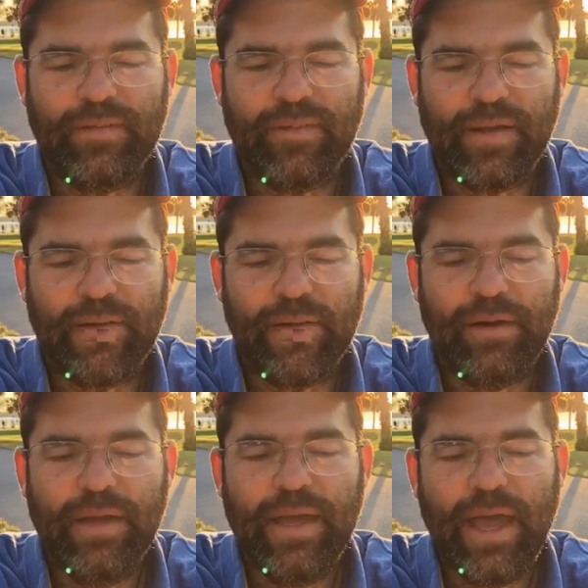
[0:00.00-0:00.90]
senator
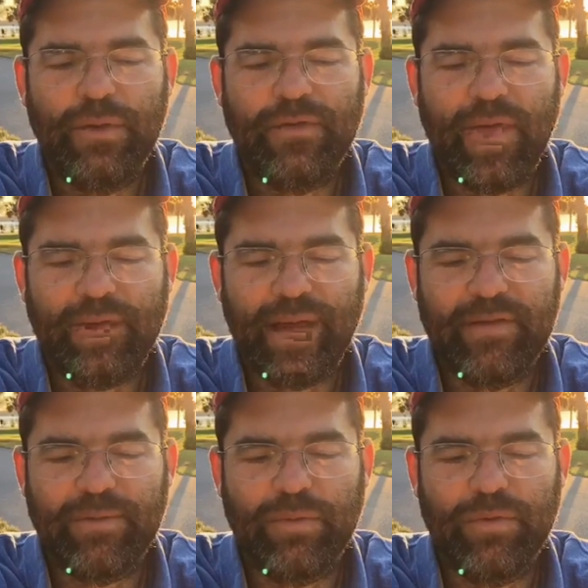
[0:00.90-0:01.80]
and whose
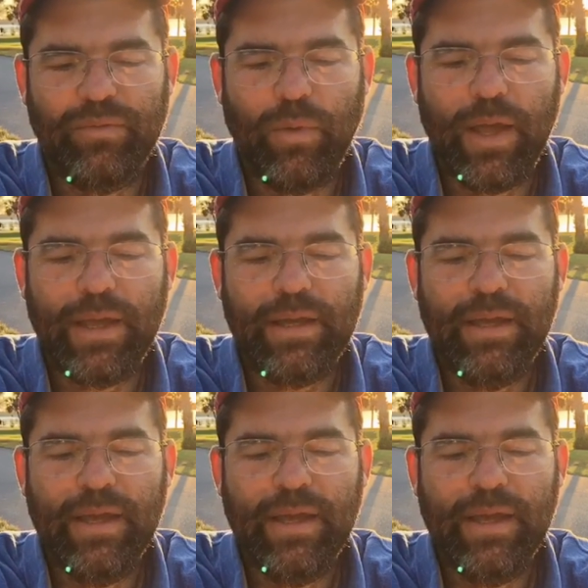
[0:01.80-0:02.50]
ex-husband was white,